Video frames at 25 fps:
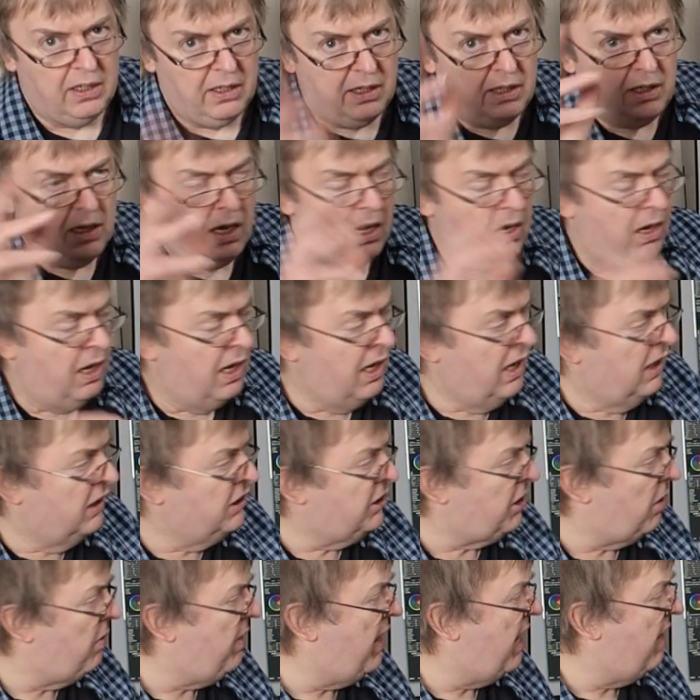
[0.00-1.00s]
yeah,
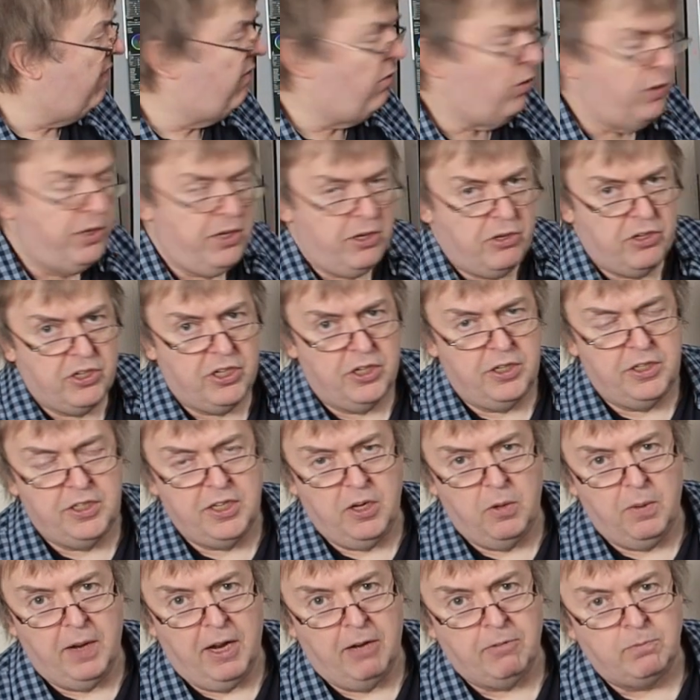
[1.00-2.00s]
so therefore you should
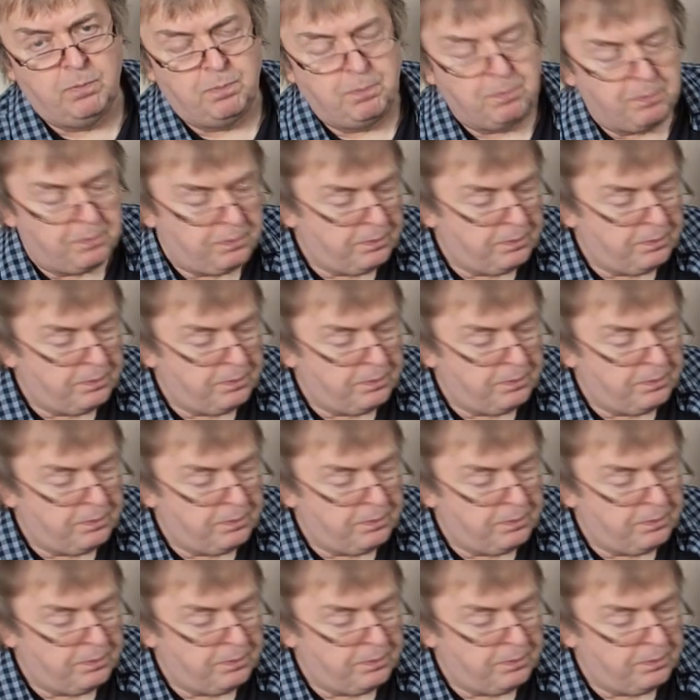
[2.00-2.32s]
do it.